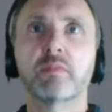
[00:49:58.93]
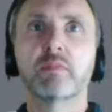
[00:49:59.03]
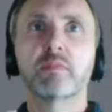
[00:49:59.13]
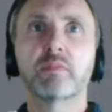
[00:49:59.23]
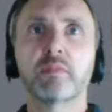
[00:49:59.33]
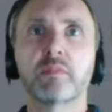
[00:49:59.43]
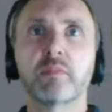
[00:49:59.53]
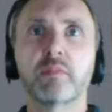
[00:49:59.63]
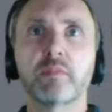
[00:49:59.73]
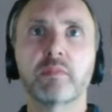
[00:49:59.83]

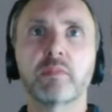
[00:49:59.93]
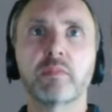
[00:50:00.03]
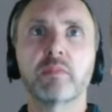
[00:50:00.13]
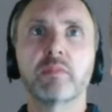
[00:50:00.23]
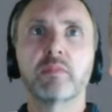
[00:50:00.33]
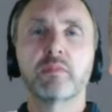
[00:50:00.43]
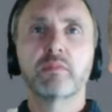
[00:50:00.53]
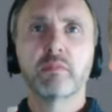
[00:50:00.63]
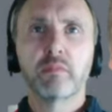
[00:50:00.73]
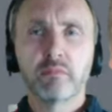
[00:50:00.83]

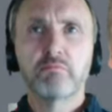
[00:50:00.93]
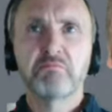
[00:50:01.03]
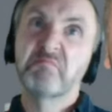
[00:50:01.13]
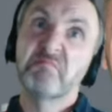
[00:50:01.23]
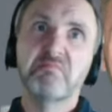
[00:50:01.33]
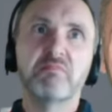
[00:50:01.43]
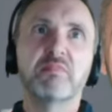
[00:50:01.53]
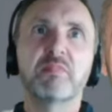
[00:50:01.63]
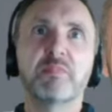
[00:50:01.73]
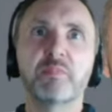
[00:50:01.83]

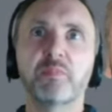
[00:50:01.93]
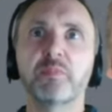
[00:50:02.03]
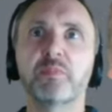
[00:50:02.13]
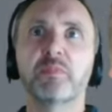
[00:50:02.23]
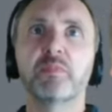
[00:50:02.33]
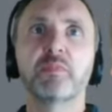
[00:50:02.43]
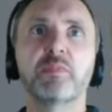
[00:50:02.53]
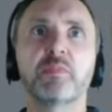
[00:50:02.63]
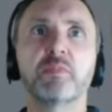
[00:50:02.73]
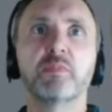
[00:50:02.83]

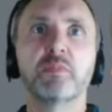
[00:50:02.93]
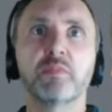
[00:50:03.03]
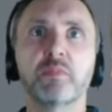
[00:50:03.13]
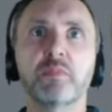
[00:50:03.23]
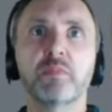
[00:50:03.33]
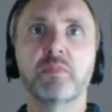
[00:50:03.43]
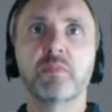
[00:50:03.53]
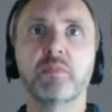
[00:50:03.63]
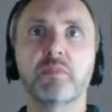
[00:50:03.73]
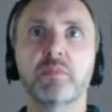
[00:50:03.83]

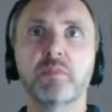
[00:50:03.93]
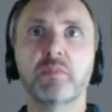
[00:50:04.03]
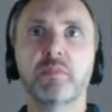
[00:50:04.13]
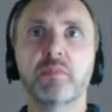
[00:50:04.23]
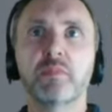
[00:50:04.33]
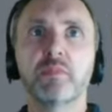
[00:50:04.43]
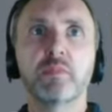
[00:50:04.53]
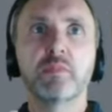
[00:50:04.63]
This person isn't speaking.